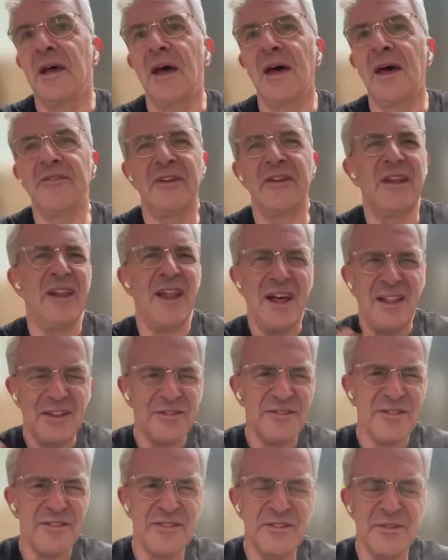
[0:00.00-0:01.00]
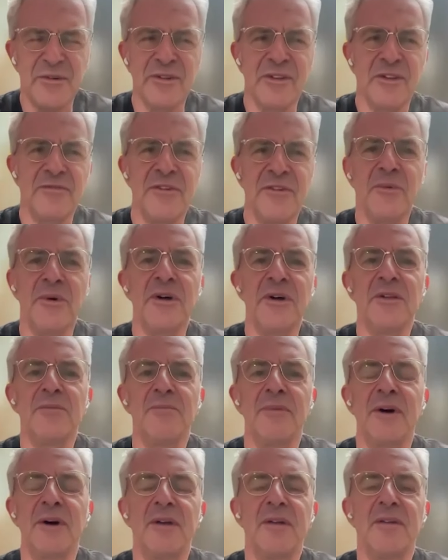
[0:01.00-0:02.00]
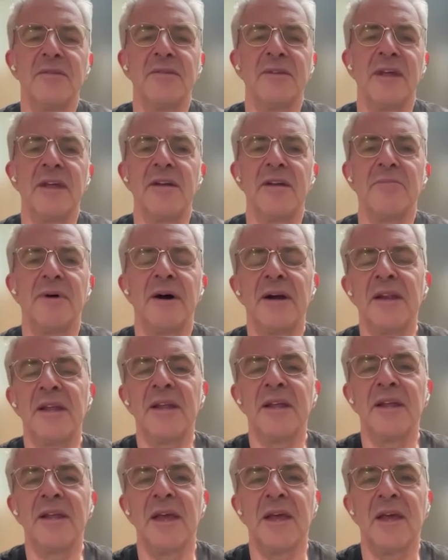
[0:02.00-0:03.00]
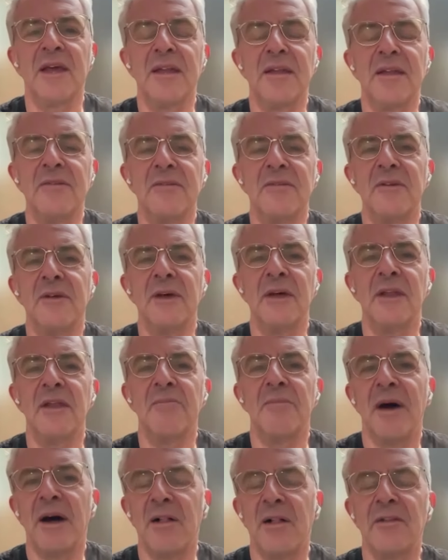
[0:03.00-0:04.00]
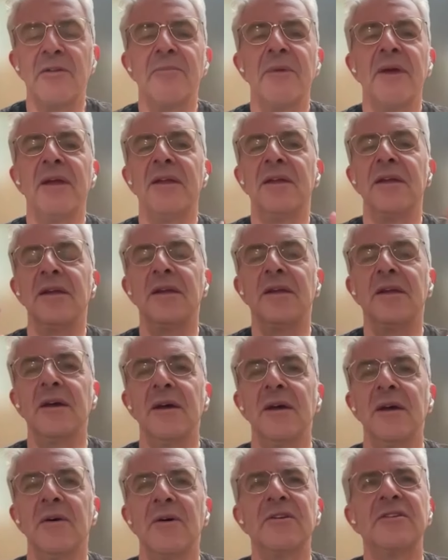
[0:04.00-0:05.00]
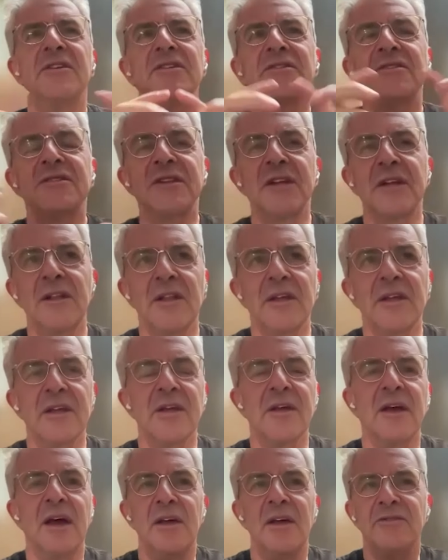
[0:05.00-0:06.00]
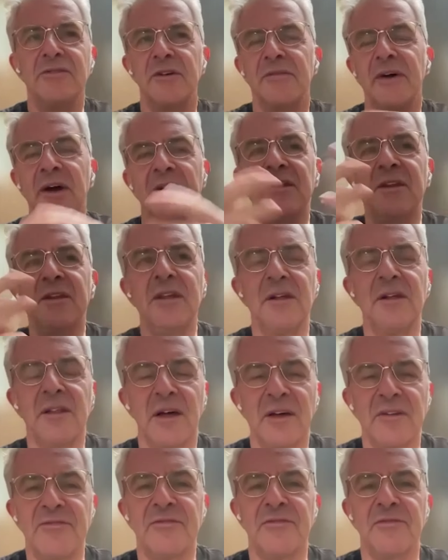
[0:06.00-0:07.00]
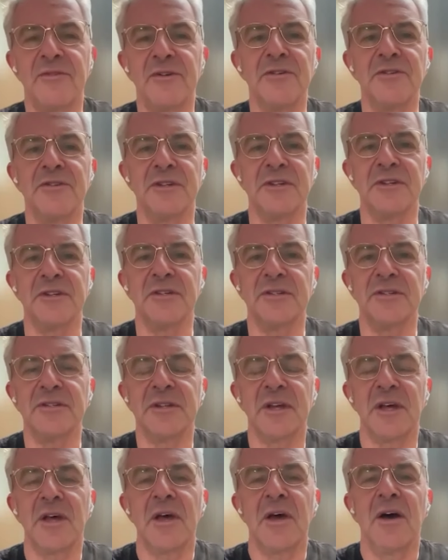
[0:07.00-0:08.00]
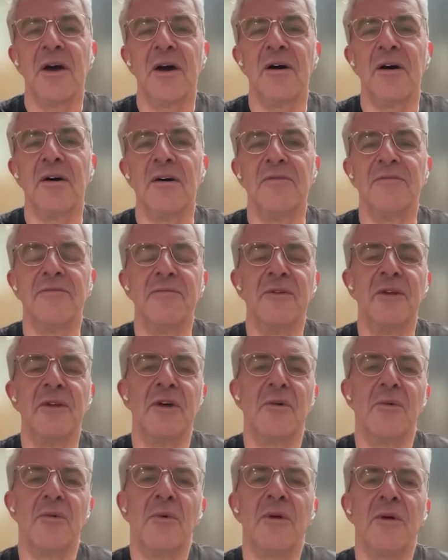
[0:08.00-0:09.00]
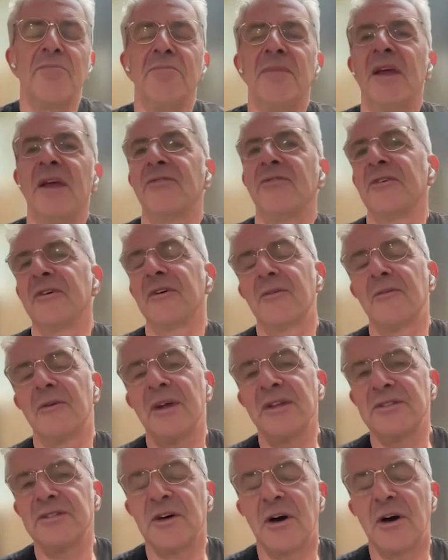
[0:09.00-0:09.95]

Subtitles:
as an analysis tool, if you will, by data mining and amalgamating or distilling sort of idealized versions of, what makes a great